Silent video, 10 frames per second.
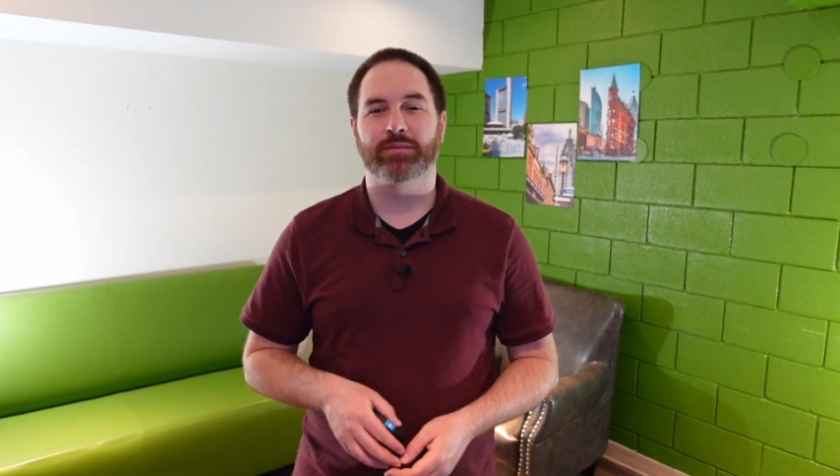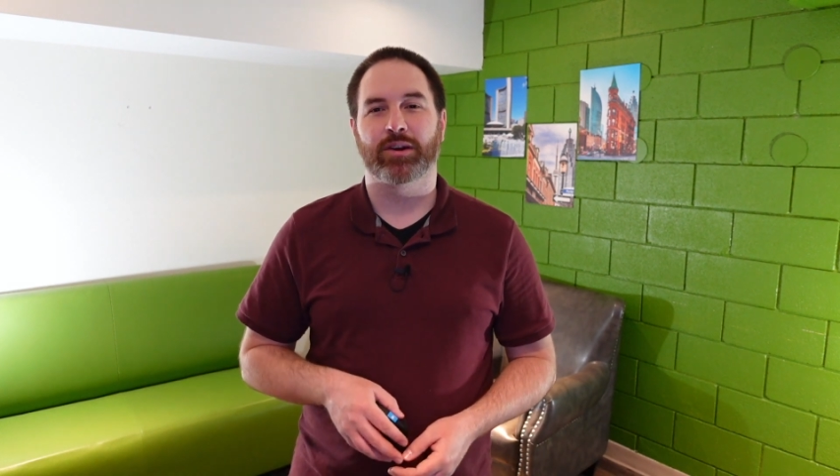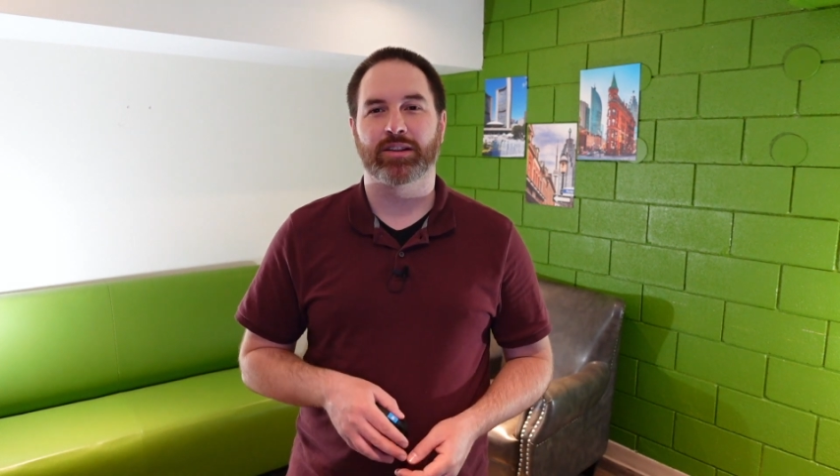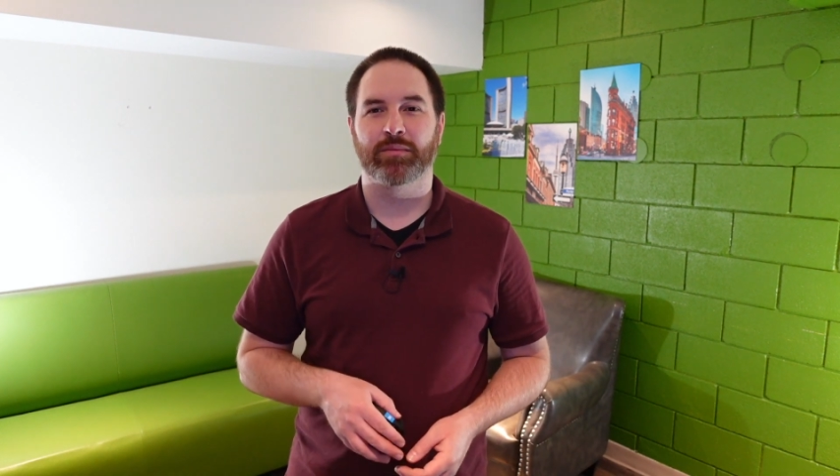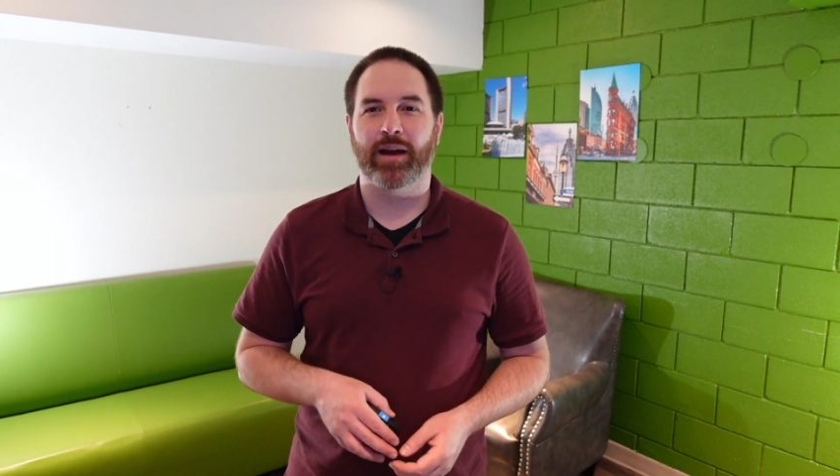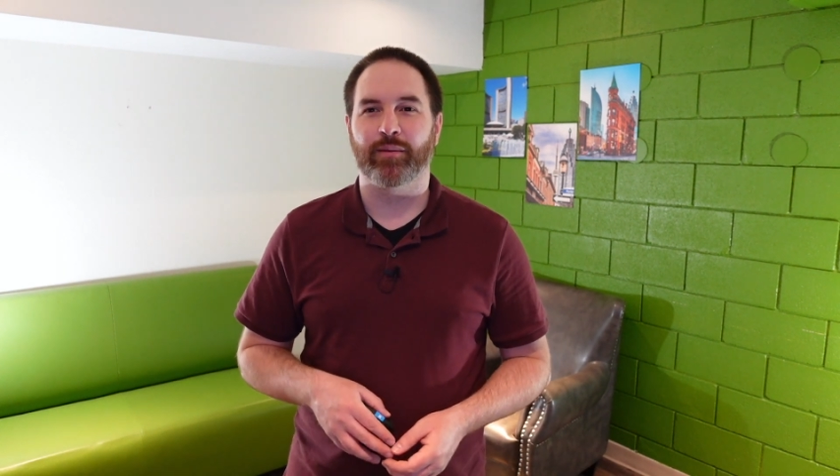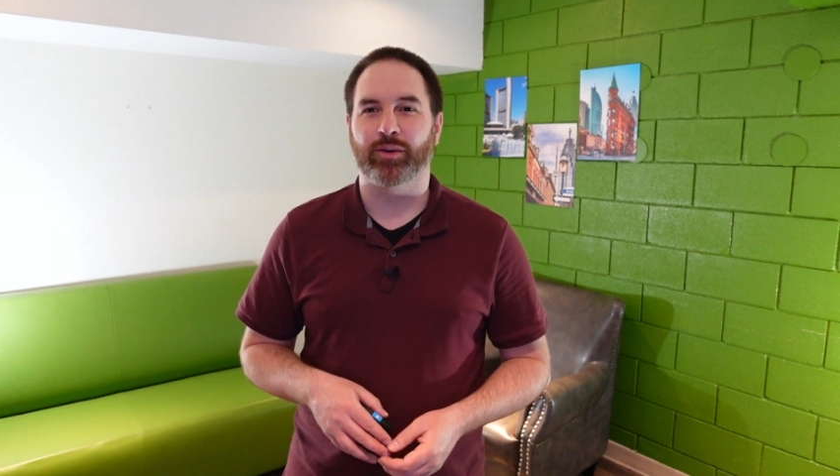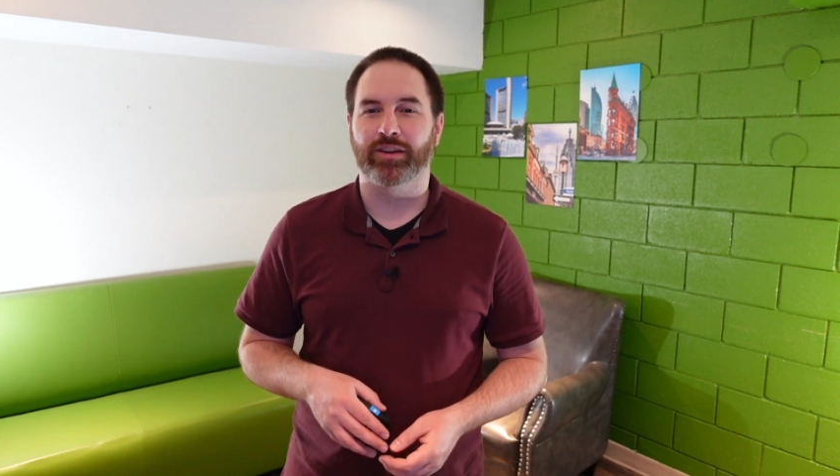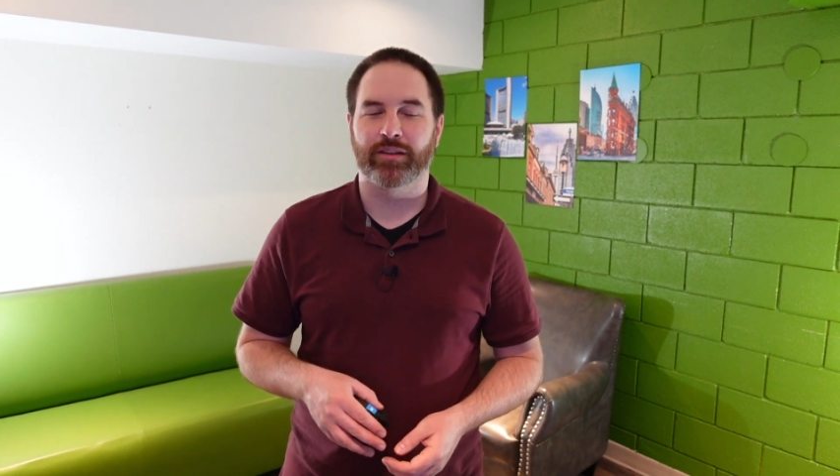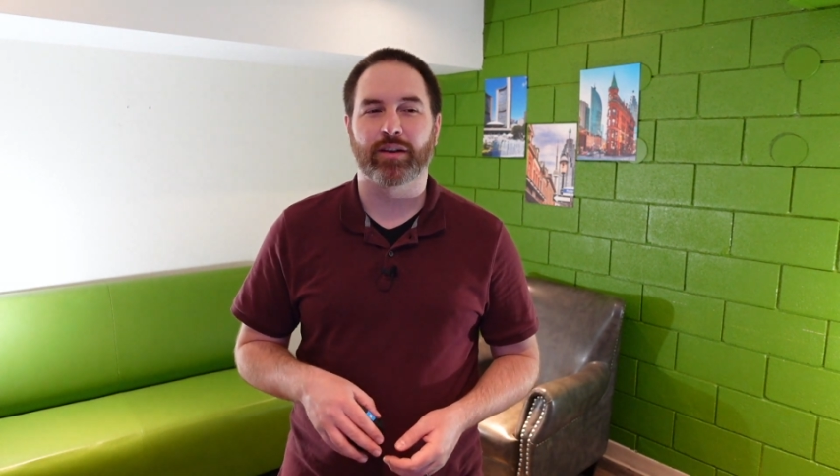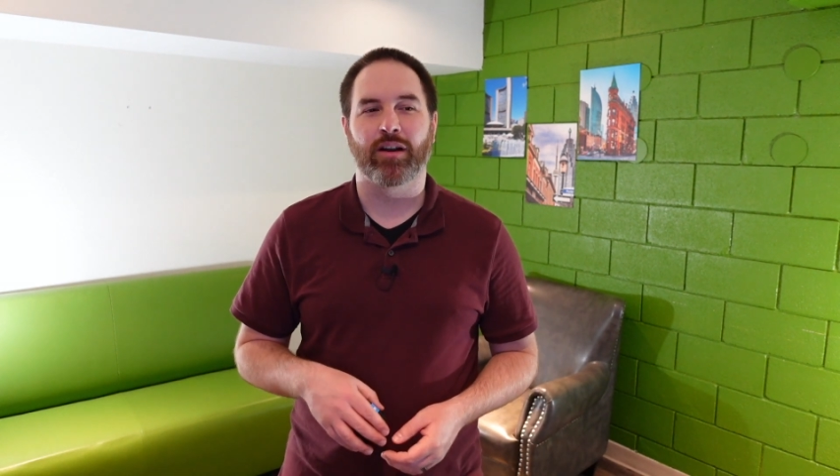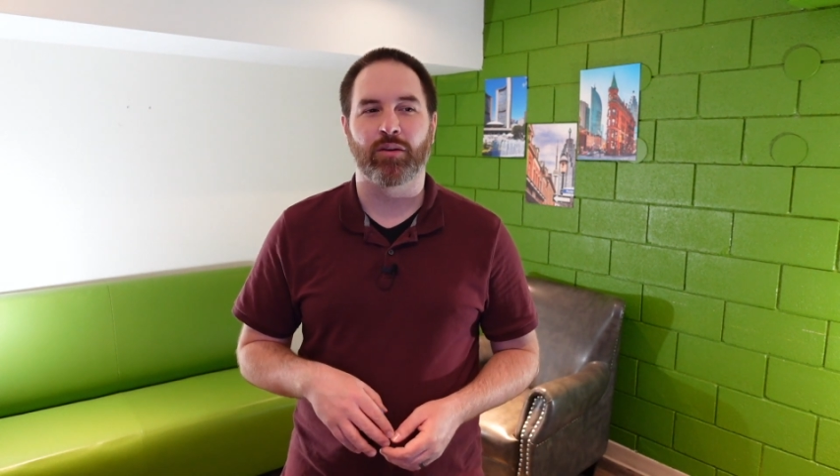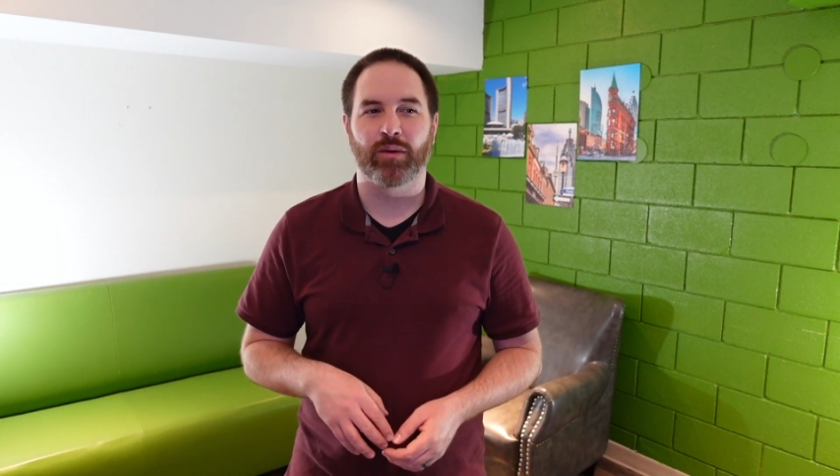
about in the Bible than there are